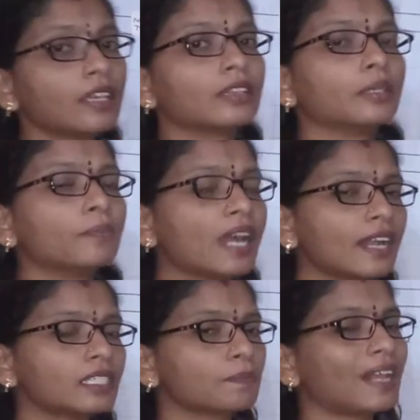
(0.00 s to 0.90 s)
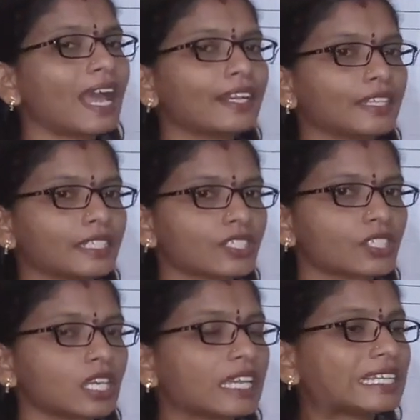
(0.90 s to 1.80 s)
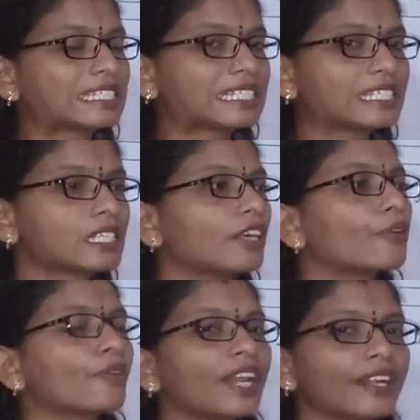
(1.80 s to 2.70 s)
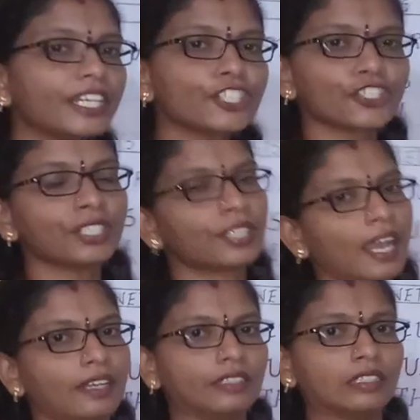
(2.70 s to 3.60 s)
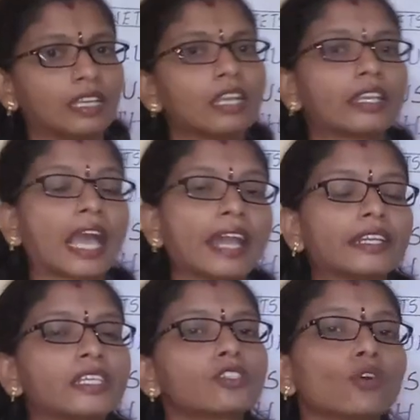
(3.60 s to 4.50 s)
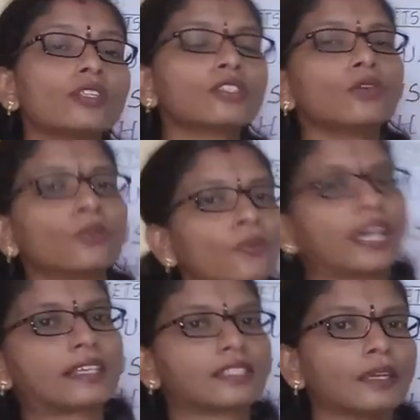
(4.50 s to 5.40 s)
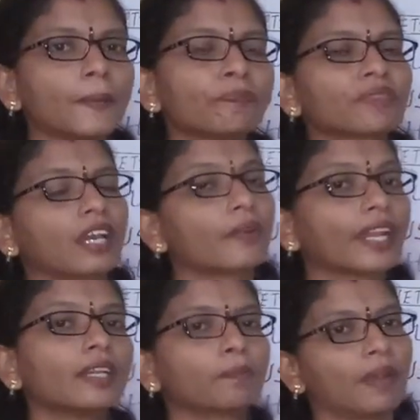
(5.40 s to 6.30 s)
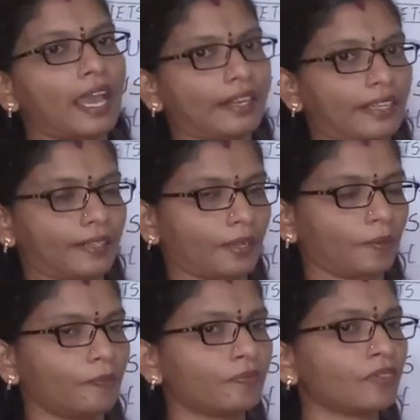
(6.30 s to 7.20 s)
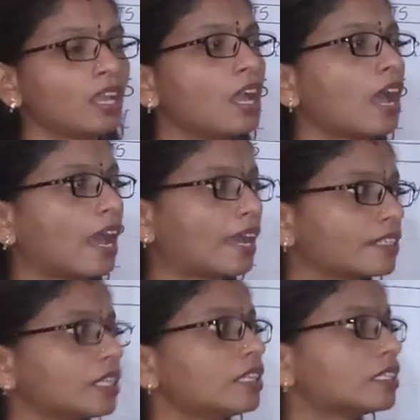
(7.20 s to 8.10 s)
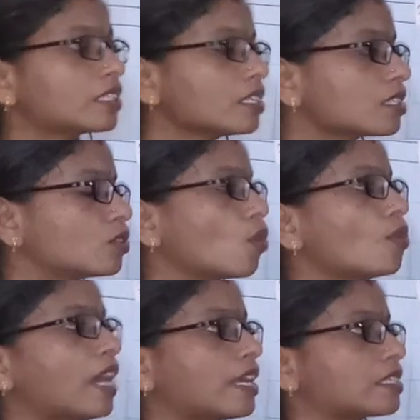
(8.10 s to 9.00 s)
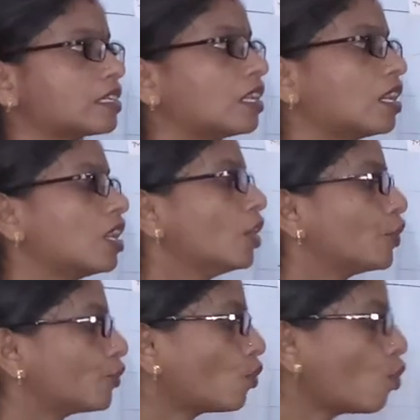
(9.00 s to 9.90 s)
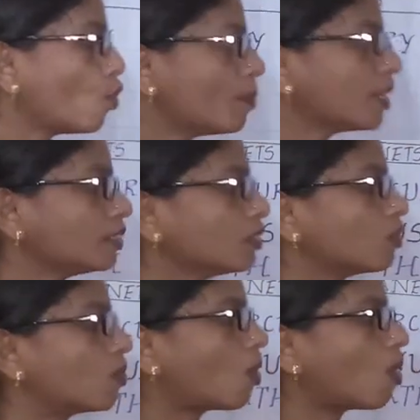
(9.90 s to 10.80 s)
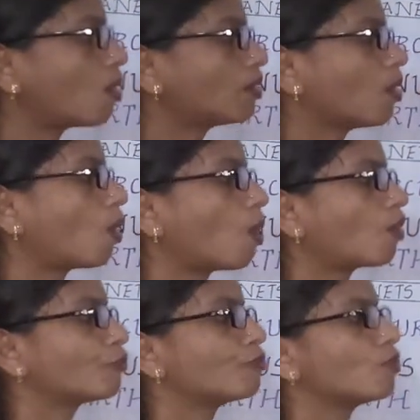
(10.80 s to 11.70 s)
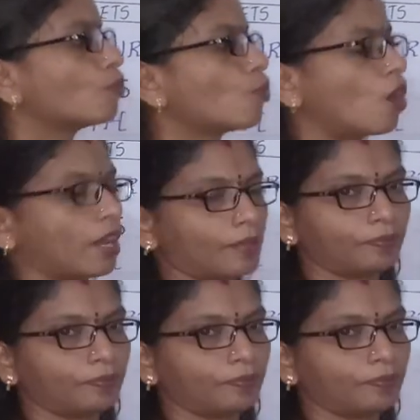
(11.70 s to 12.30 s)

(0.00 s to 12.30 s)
The Mars planet, it is reddish in color and is also known as the red planet. And it is known as the Roman god of war.